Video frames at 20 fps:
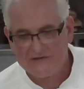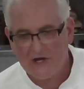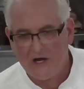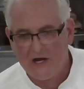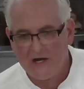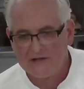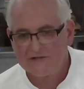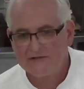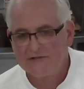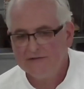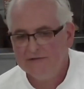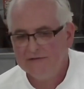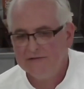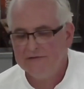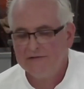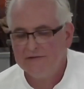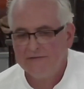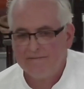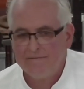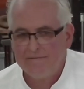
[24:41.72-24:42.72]
sauce,
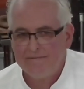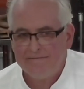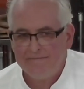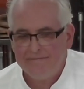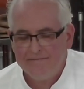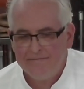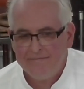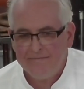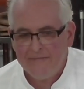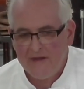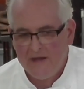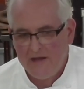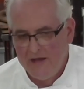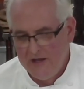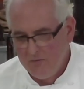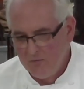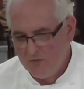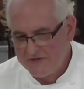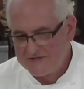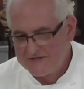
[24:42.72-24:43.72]

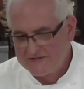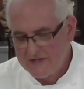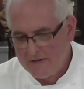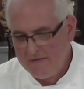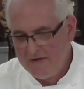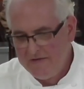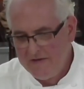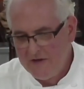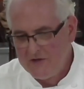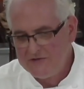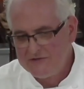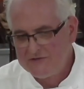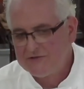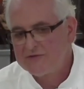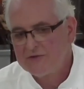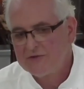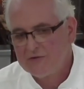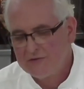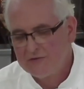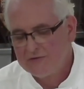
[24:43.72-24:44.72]
and with some of
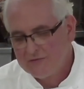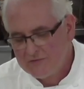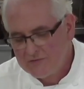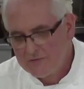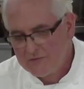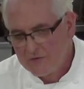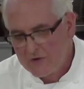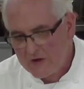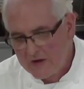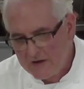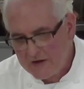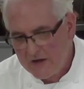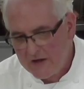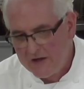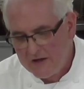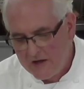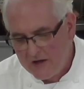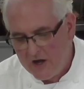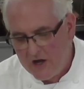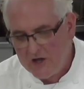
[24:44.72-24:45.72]
those
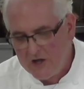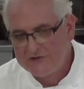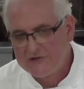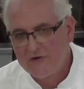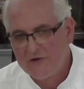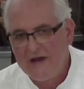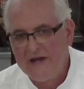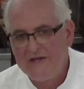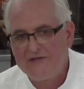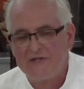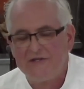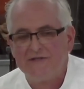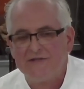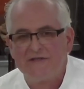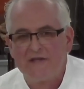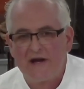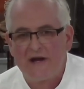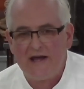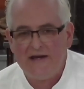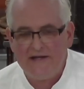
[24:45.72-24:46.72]

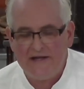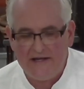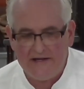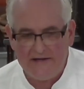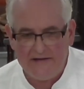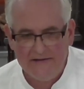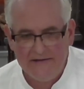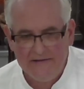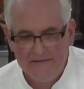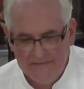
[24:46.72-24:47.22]
alterations that I did